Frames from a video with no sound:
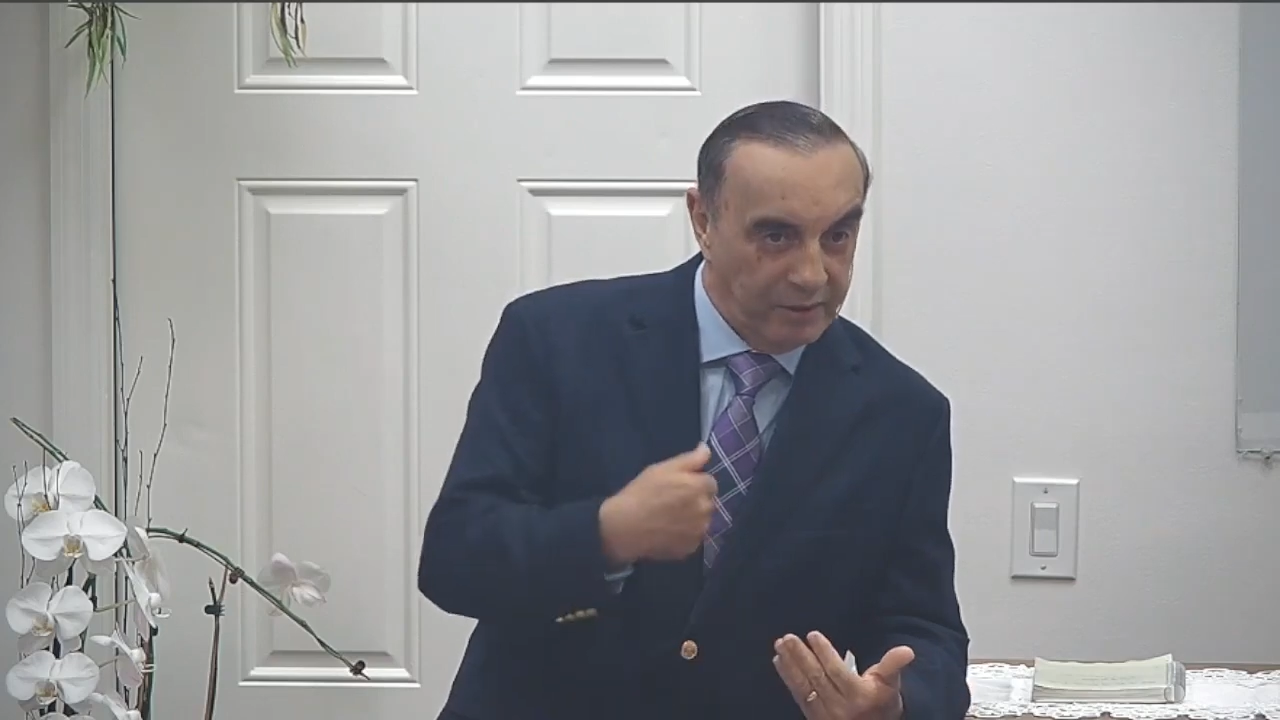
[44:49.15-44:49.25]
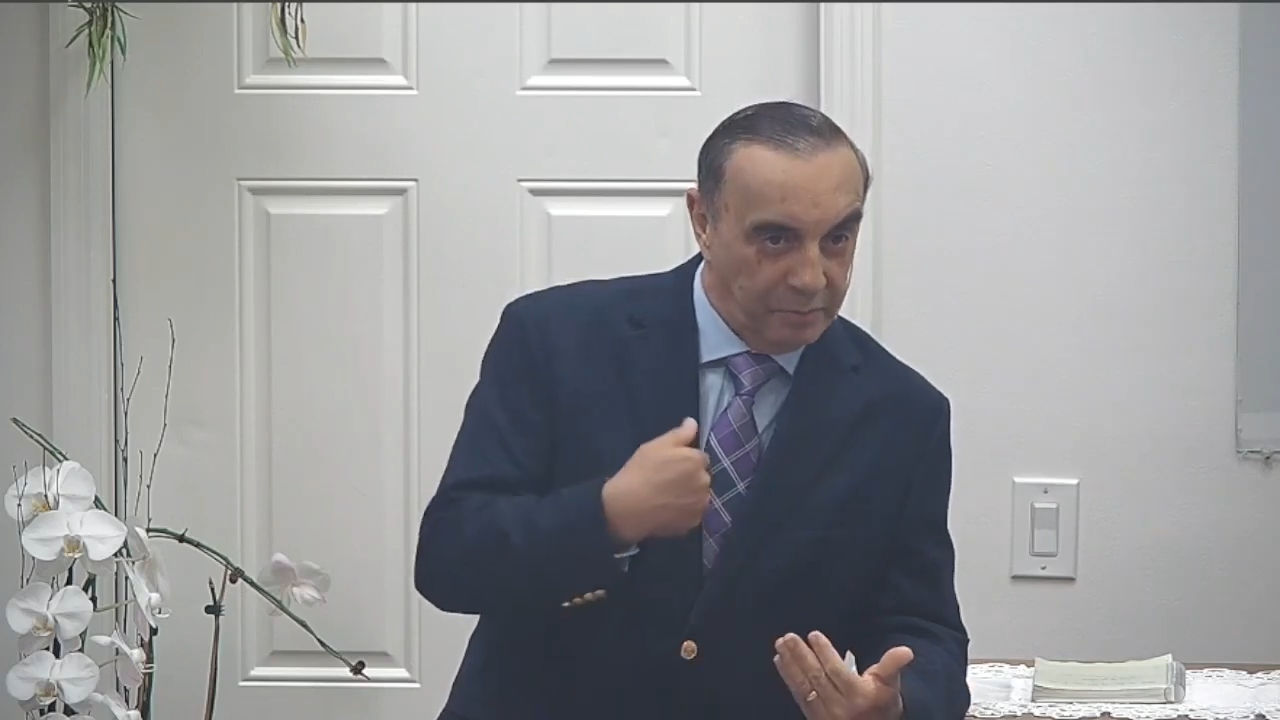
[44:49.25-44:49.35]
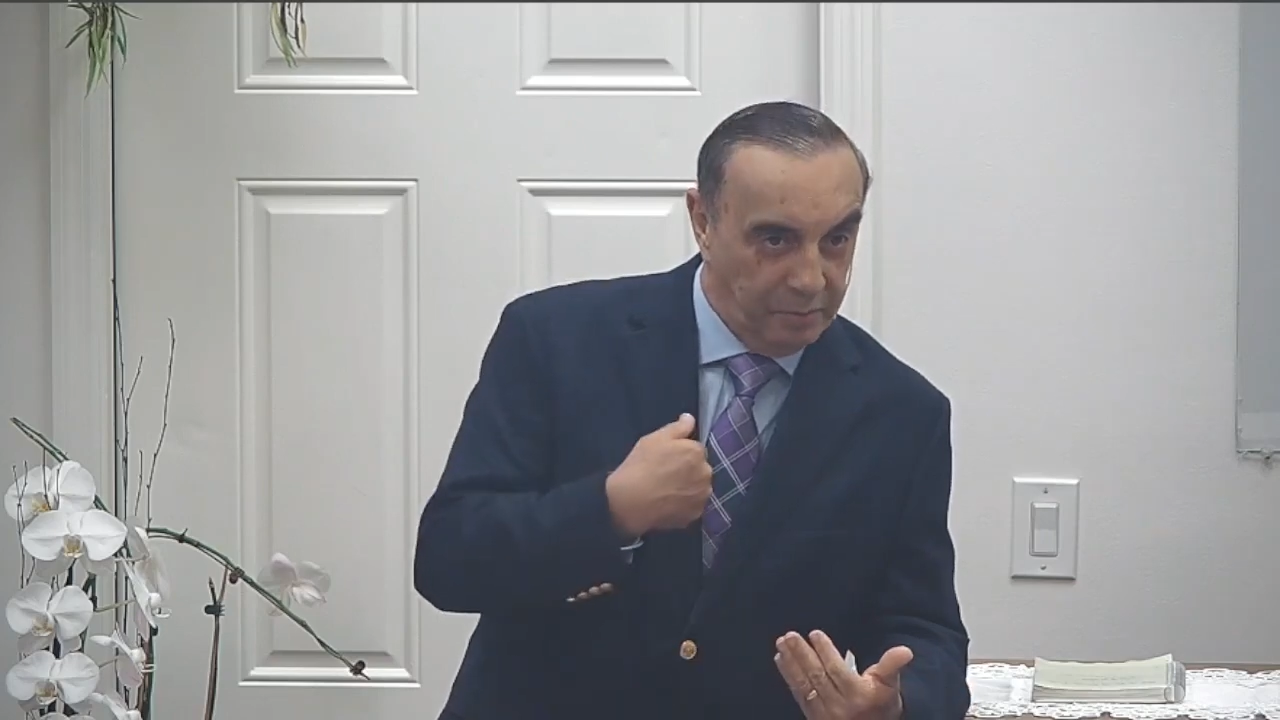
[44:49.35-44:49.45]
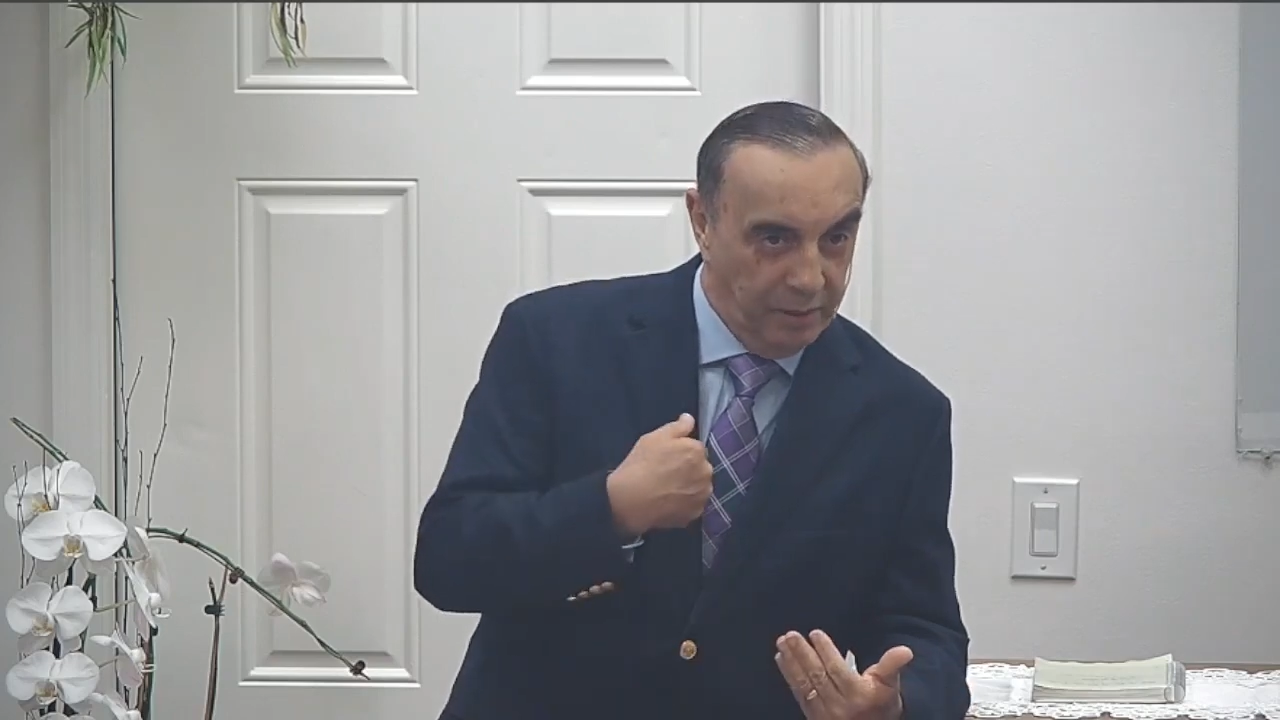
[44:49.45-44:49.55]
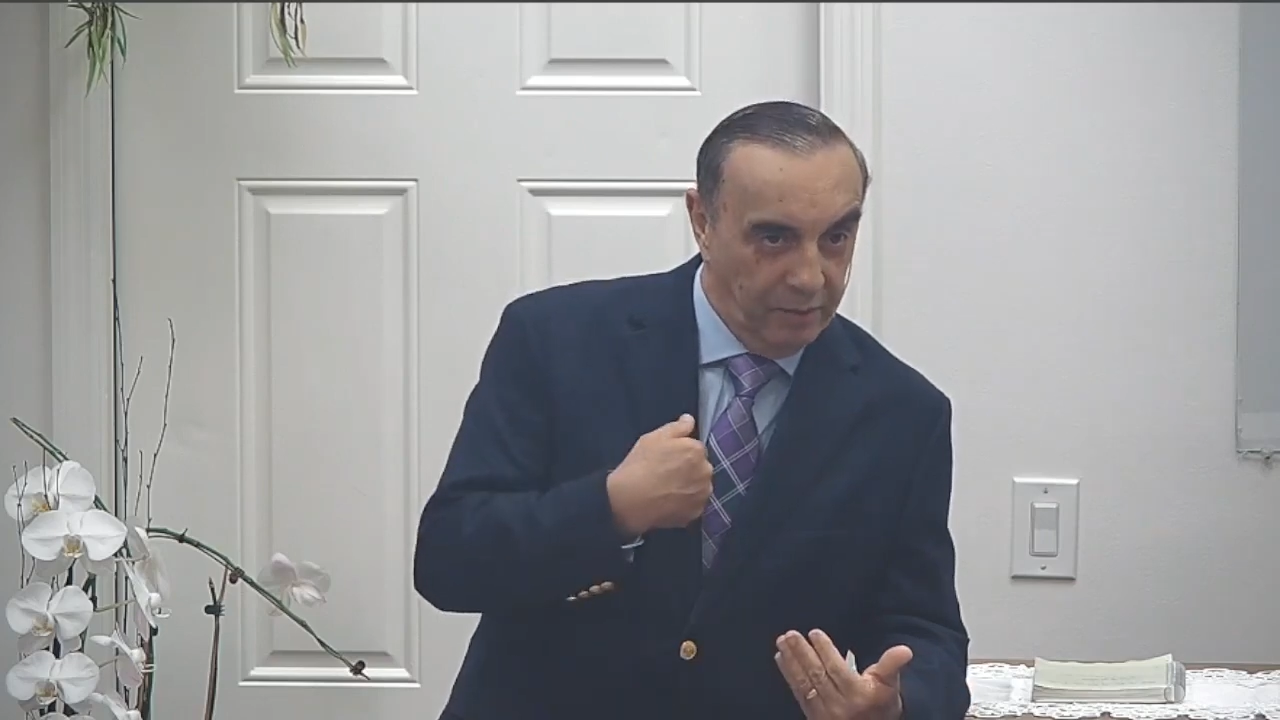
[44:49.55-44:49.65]
the
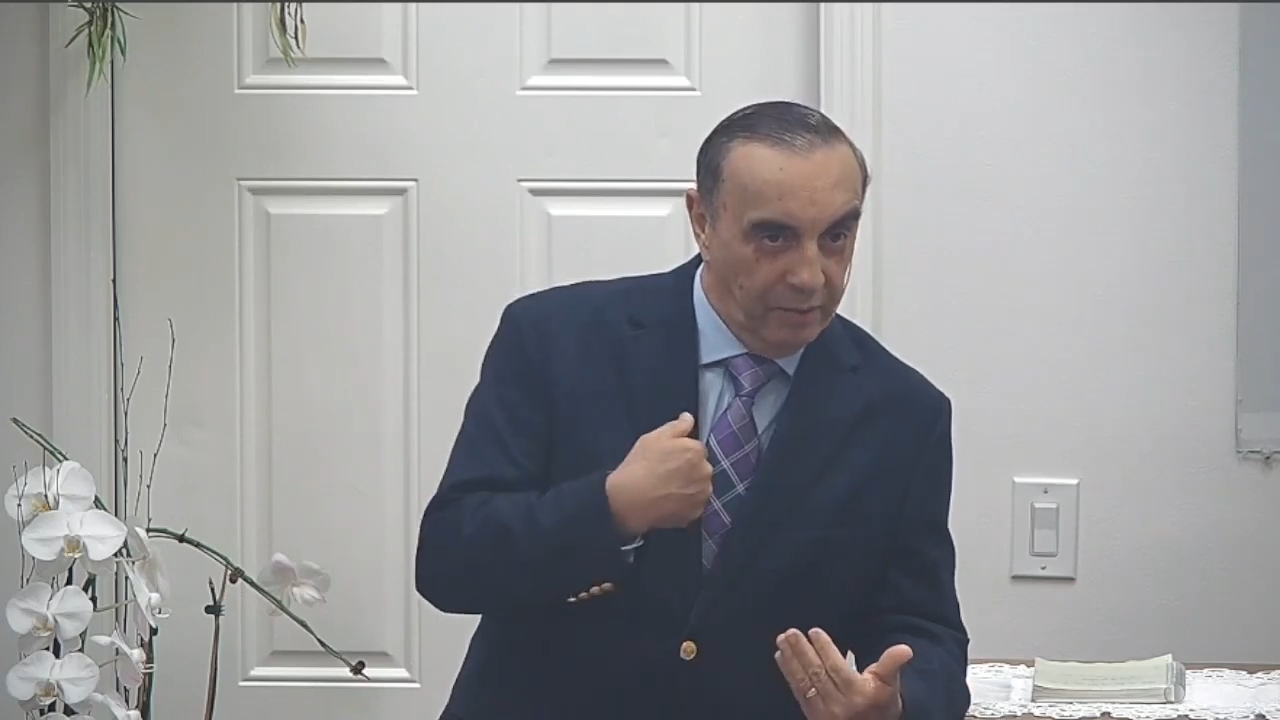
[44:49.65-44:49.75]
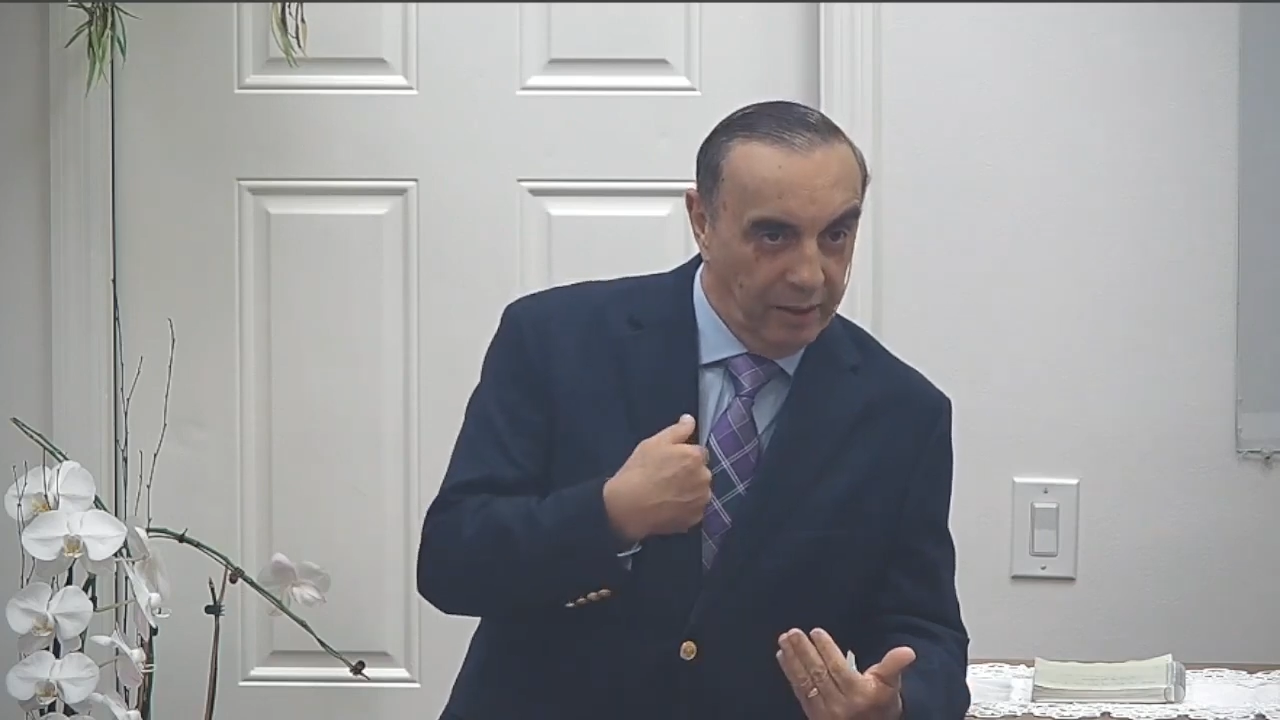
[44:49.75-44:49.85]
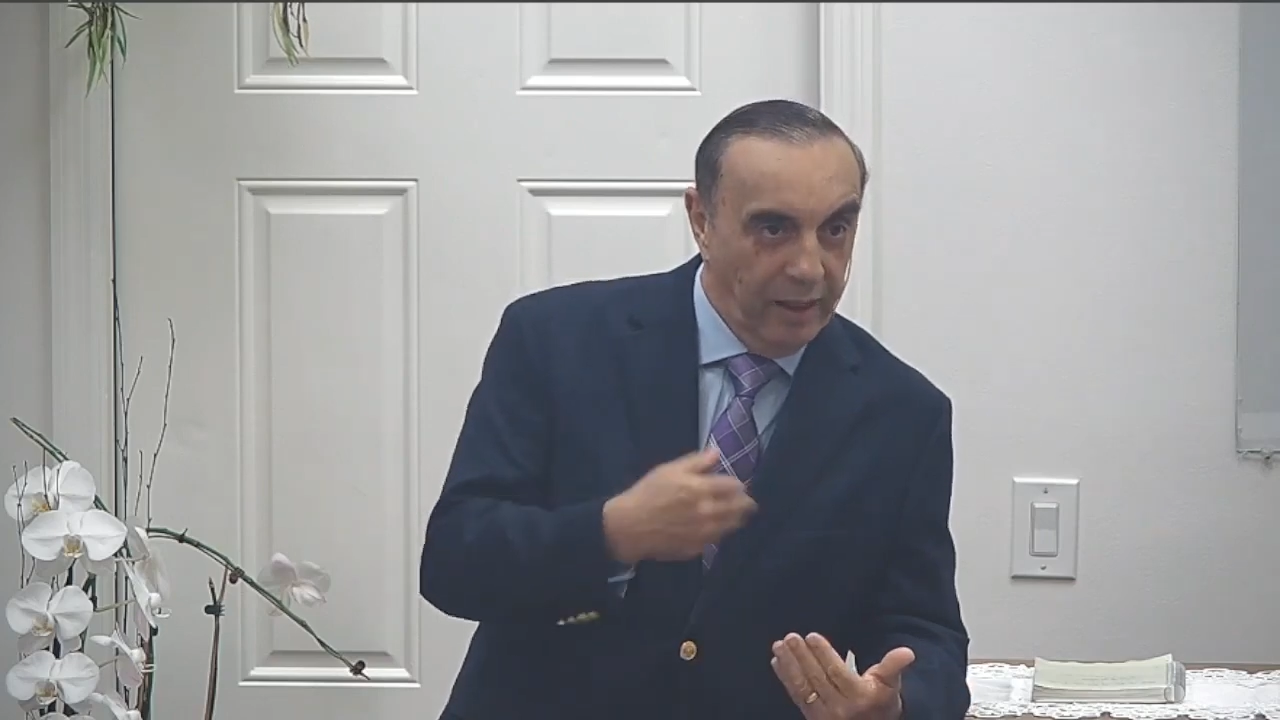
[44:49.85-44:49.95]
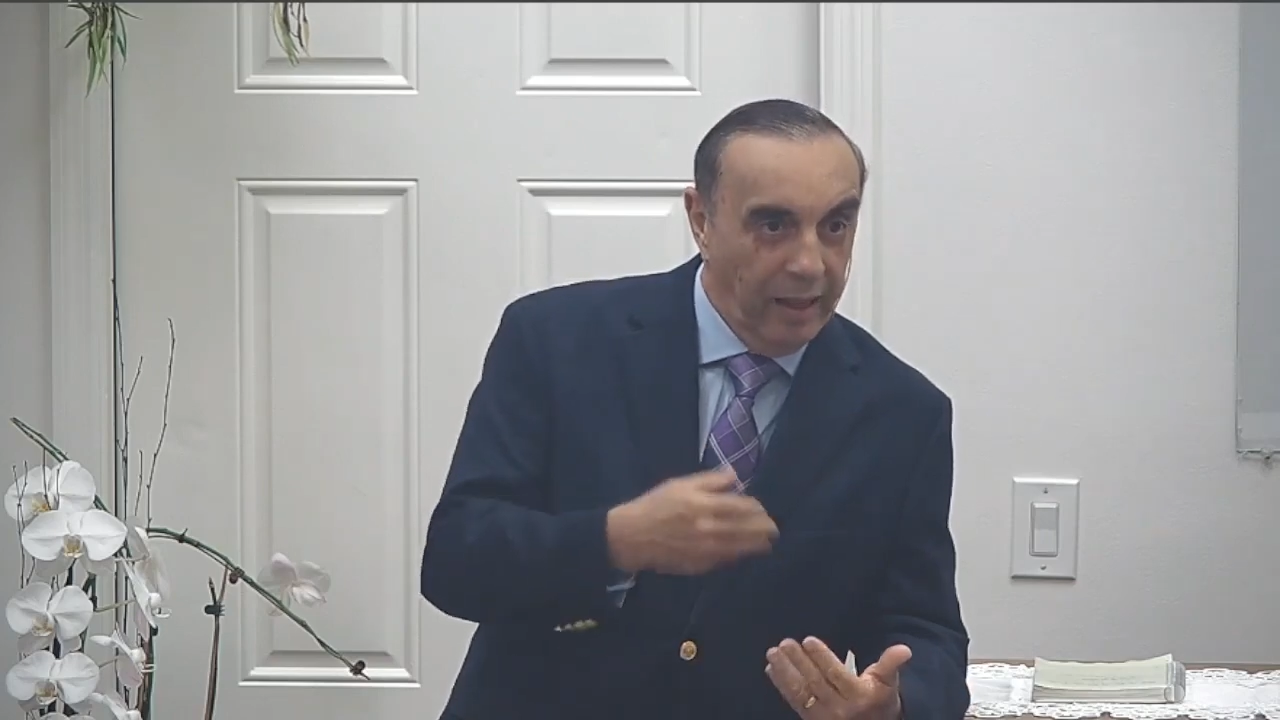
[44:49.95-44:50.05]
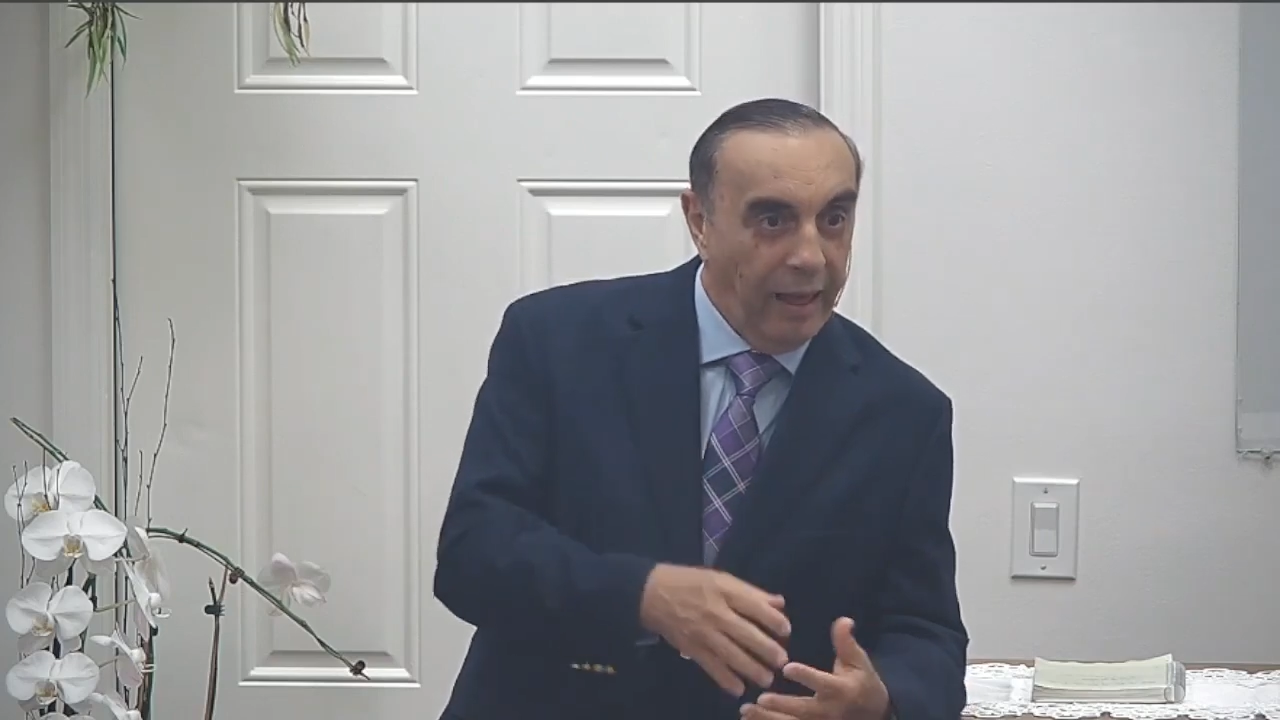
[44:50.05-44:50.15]
Bible